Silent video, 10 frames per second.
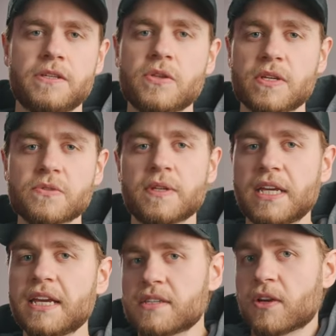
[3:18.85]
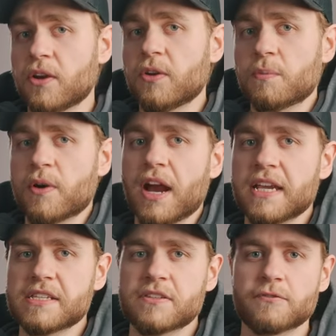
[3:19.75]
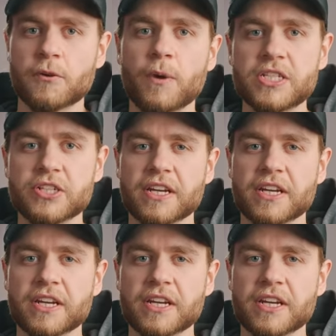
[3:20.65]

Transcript: So this really is a good price for what you're